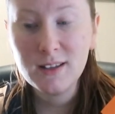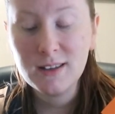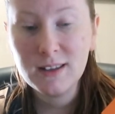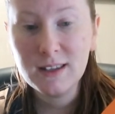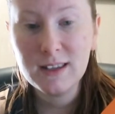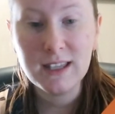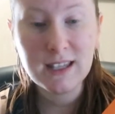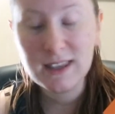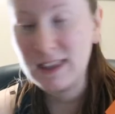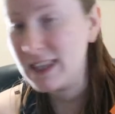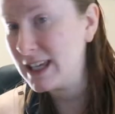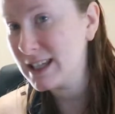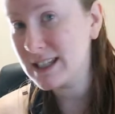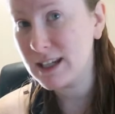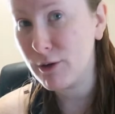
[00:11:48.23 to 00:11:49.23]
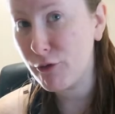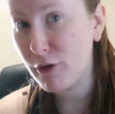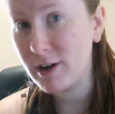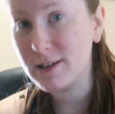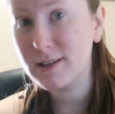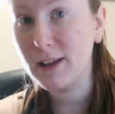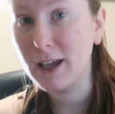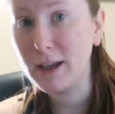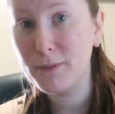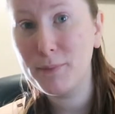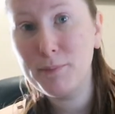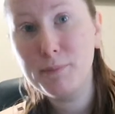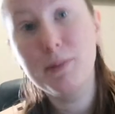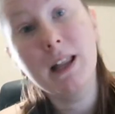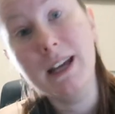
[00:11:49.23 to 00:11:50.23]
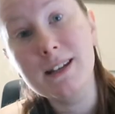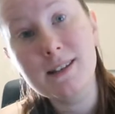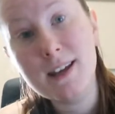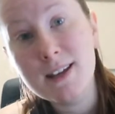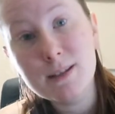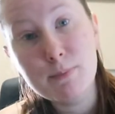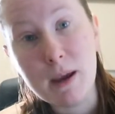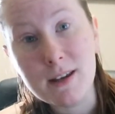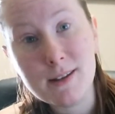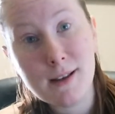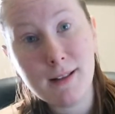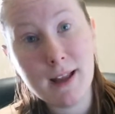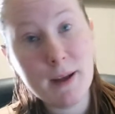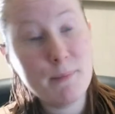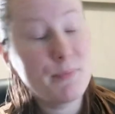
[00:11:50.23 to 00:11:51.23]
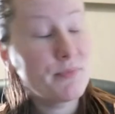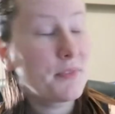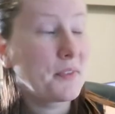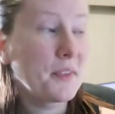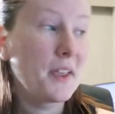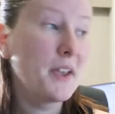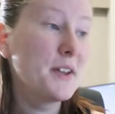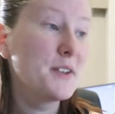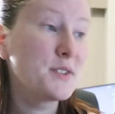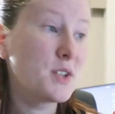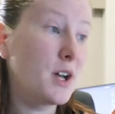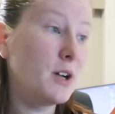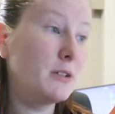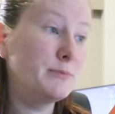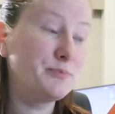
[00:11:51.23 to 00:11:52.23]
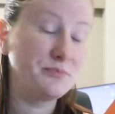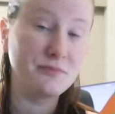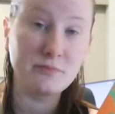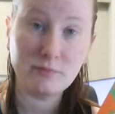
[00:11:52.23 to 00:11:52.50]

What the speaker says: these different like places basically. So